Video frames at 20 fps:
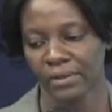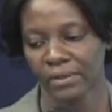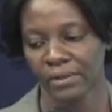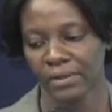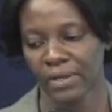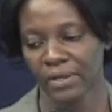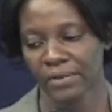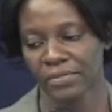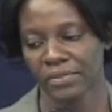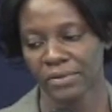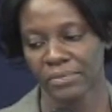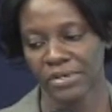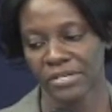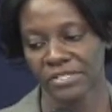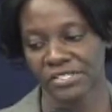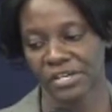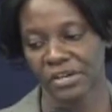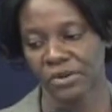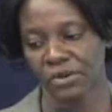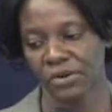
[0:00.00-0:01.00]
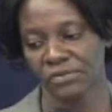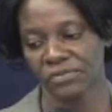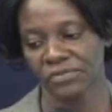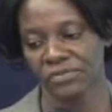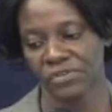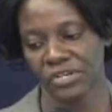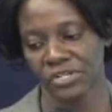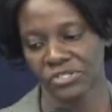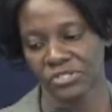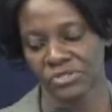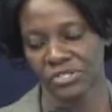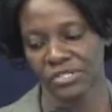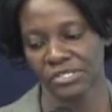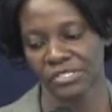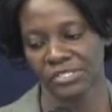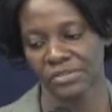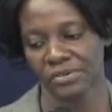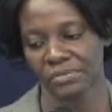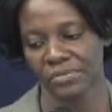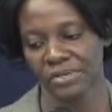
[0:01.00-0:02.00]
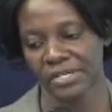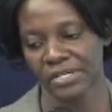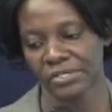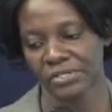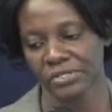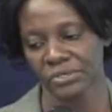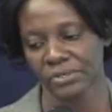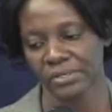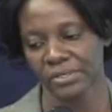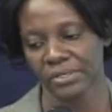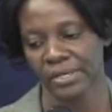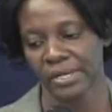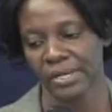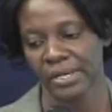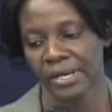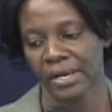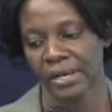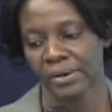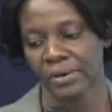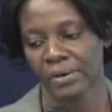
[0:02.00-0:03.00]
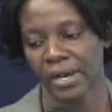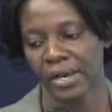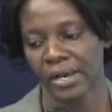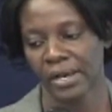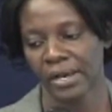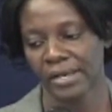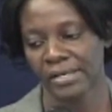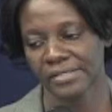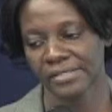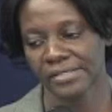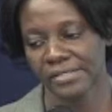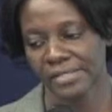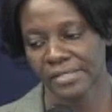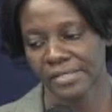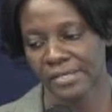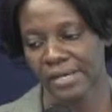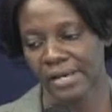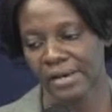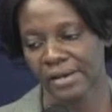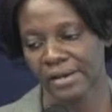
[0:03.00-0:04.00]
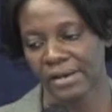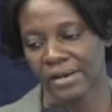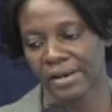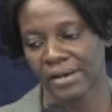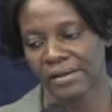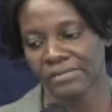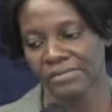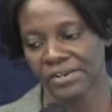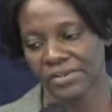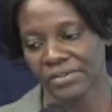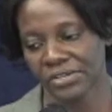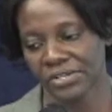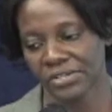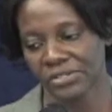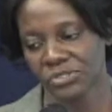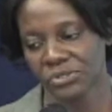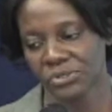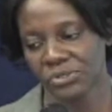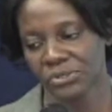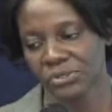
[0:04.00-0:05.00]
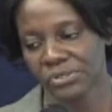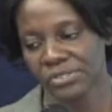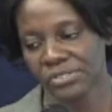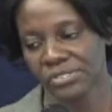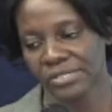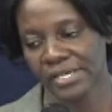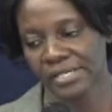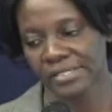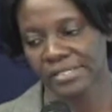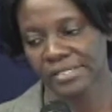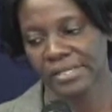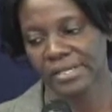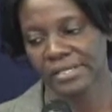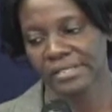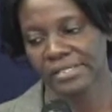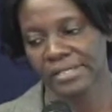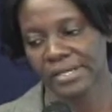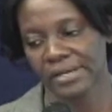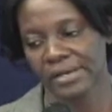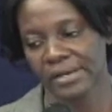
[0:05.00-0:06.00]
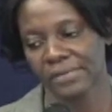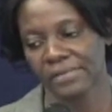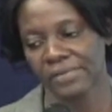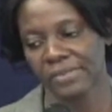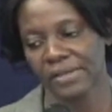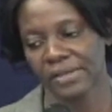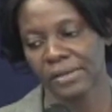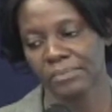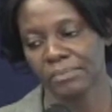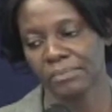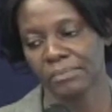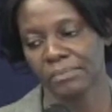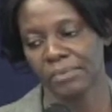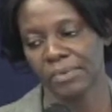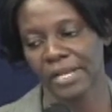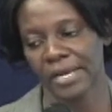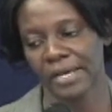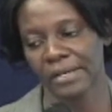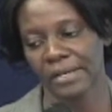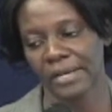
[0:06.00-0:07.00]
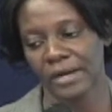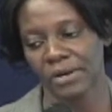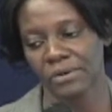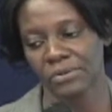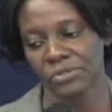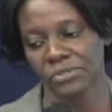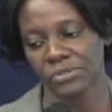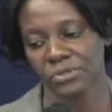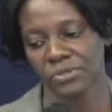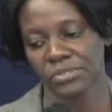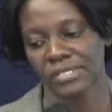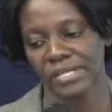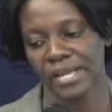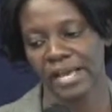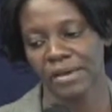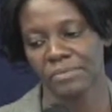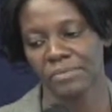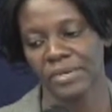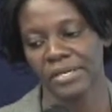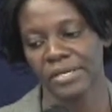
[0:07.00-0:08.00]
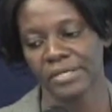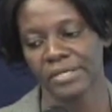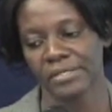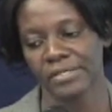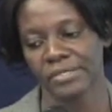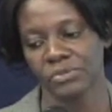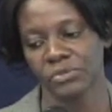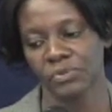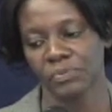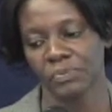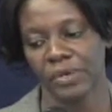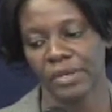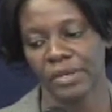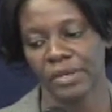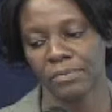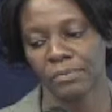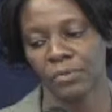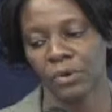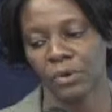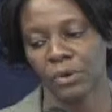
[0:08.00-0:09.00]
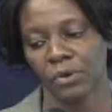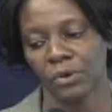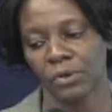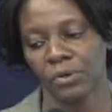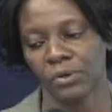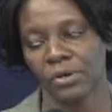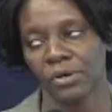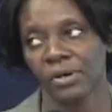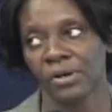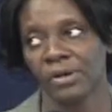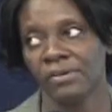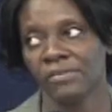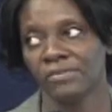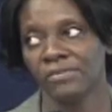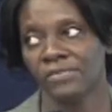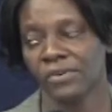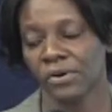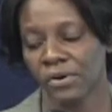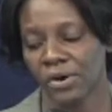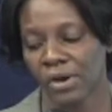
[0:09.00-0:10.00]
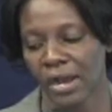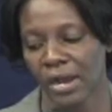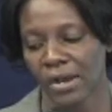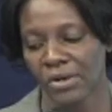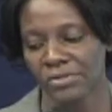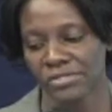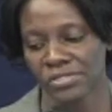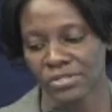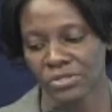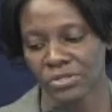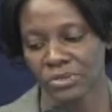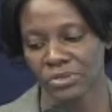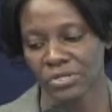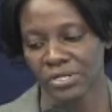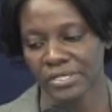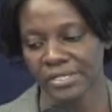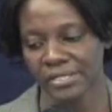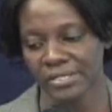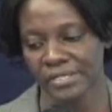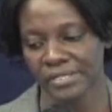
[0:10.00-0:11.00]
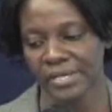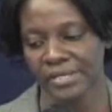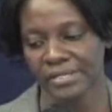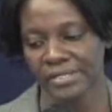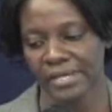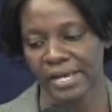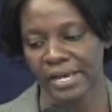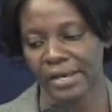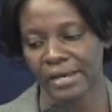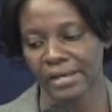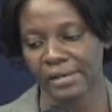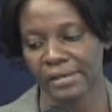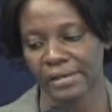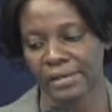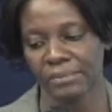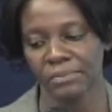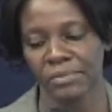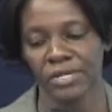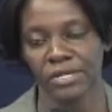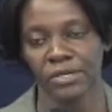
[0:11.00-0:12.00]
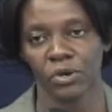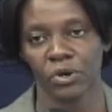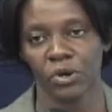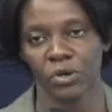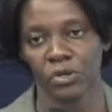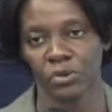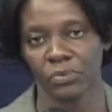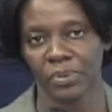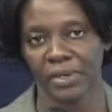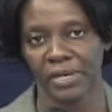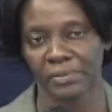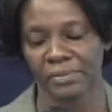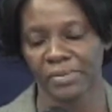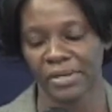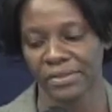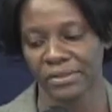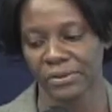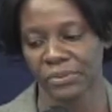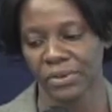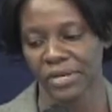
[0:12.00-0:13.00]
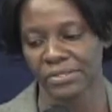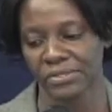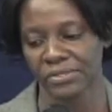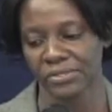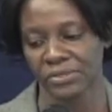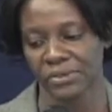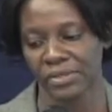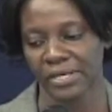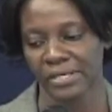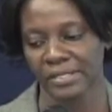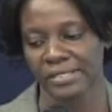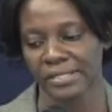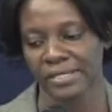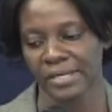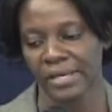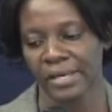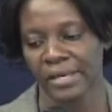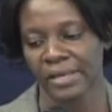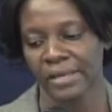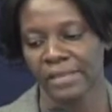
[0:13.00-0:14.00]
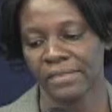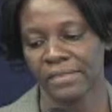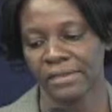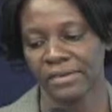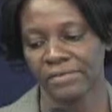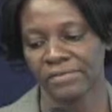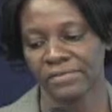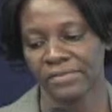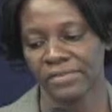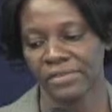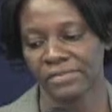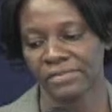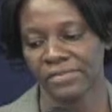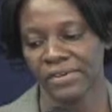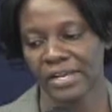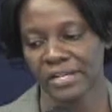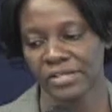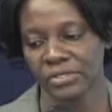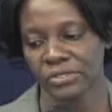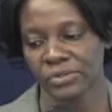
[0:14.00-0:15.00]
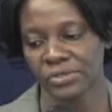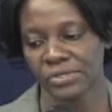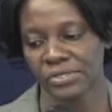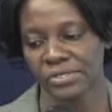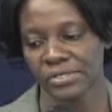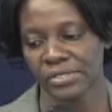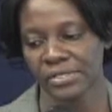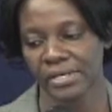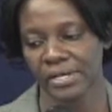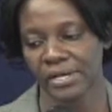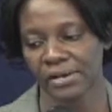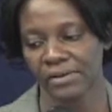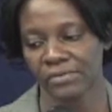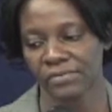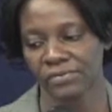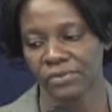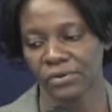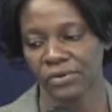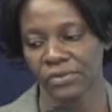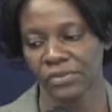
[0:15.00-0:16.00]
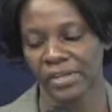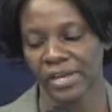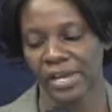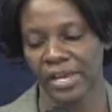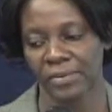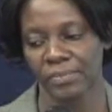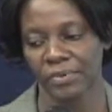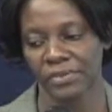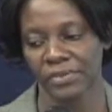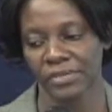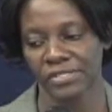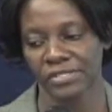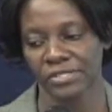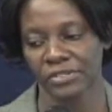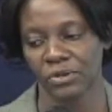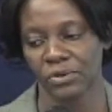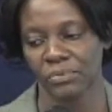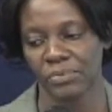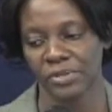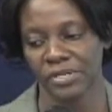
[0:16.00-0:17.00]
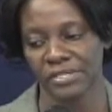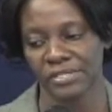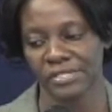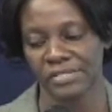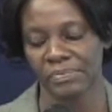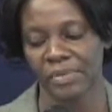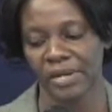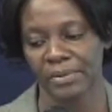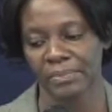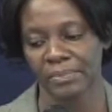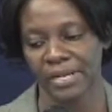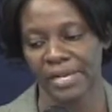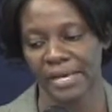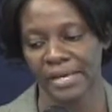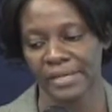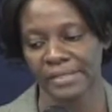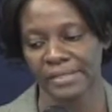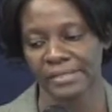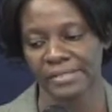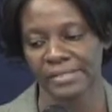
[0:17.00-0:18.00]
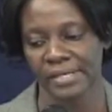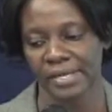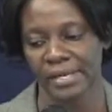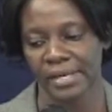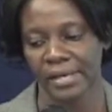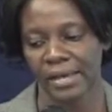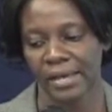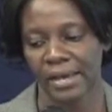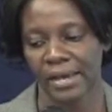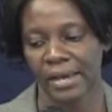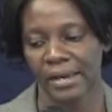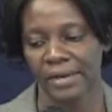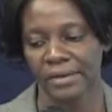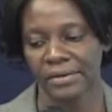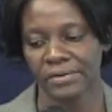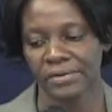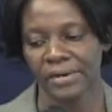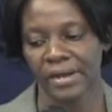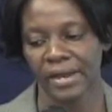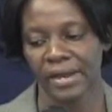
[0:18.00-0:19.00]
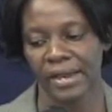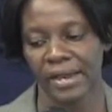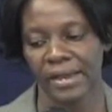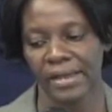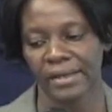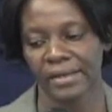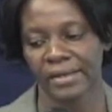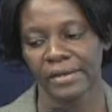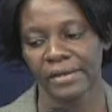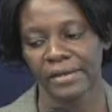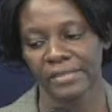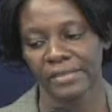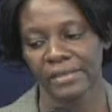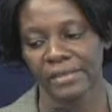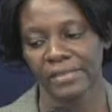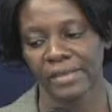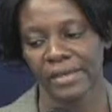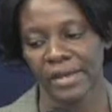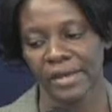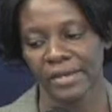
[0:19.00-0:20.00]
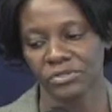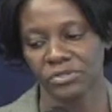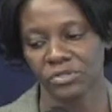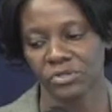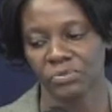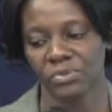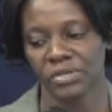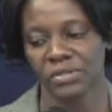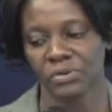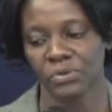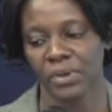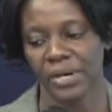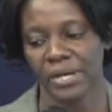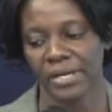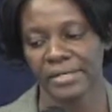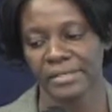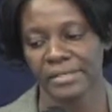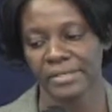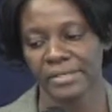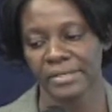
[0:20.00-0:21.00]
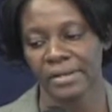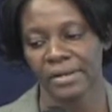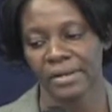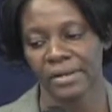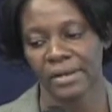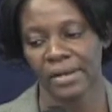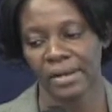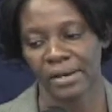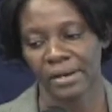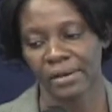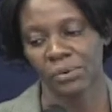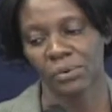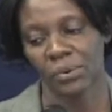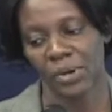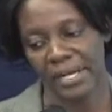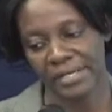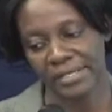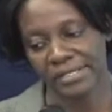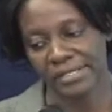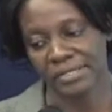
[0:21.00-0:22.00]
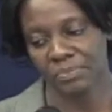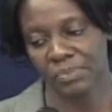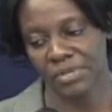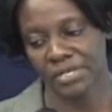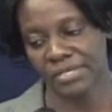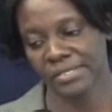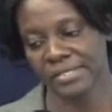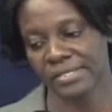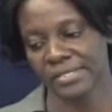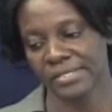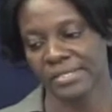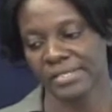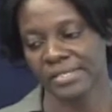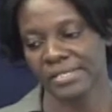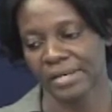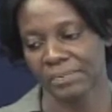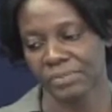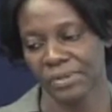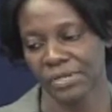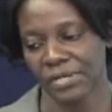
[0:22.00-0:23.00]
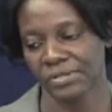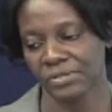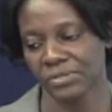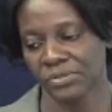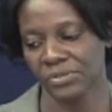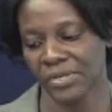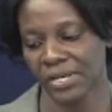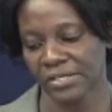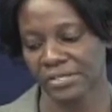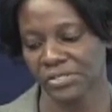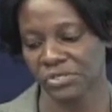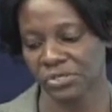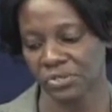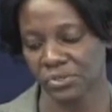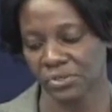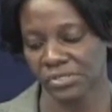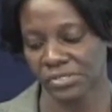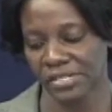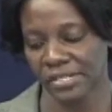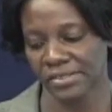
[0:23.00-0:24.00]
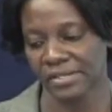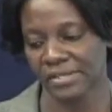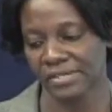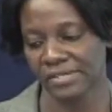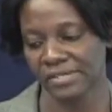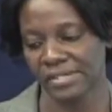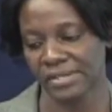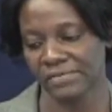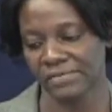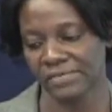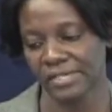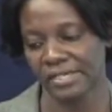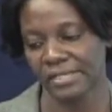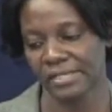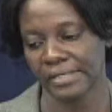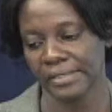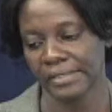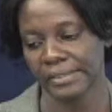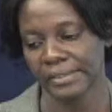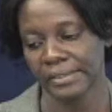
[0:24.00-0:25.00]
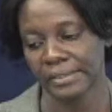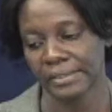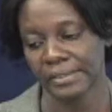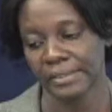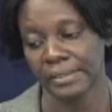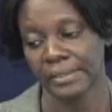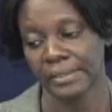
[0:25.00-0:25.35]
measure of racial discrimination, I see a variation such that the black households are made to pay more for housing units that are being occupied by the whites, so that the values for the hypothetical bids by blacks are higher than the actual mean white bids that are paid. So that shows that there's definitely